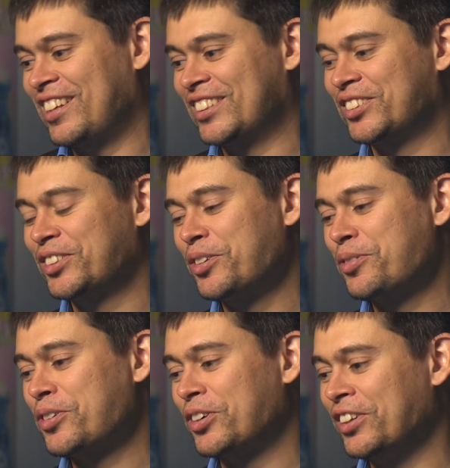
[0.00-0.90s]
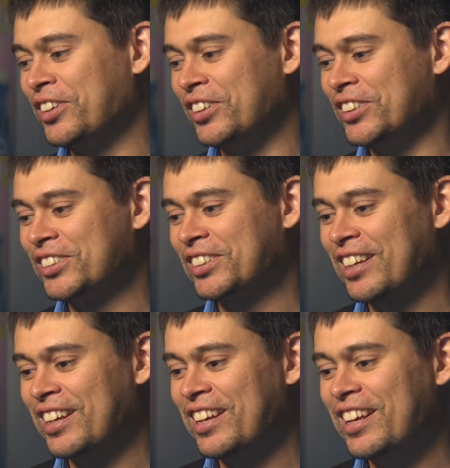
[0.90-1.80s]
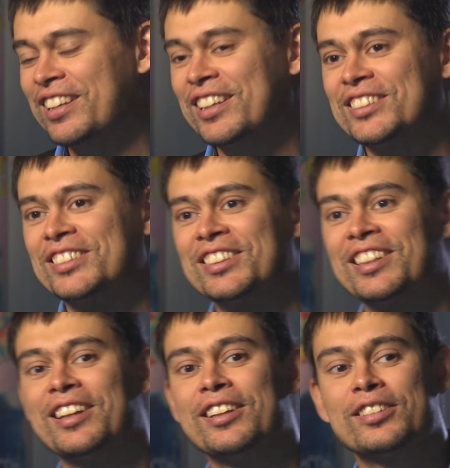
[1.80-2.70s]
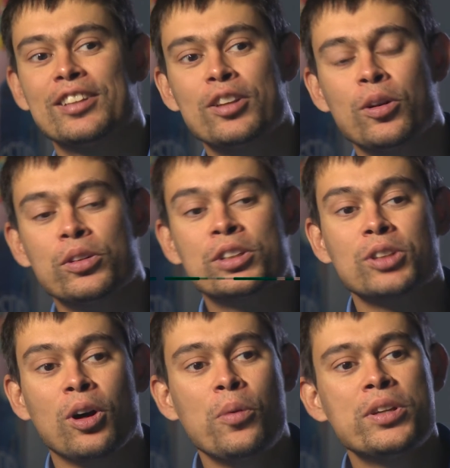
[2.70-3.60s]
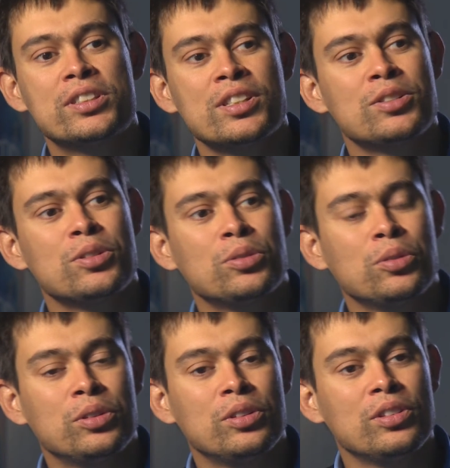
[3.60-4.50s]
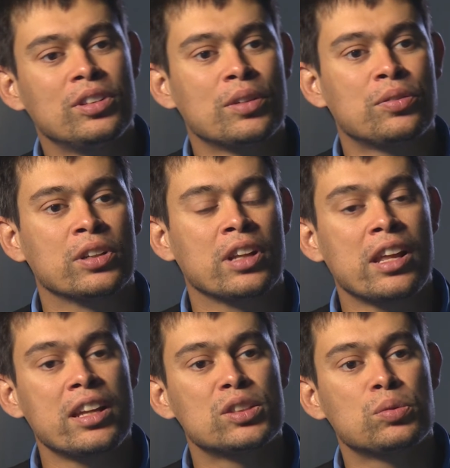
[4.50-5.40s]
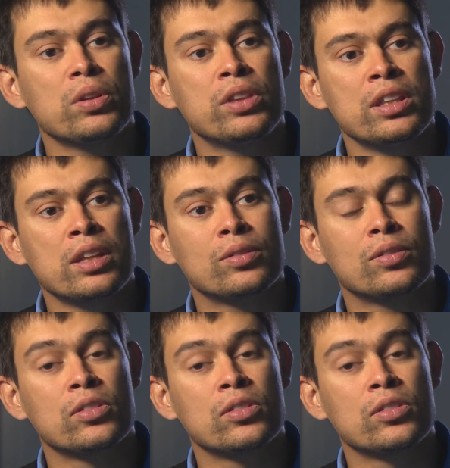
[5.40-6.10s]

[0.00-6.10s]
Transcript: last 3 or 4 years, that's, you know, there's always things you do different. And I guess one thing that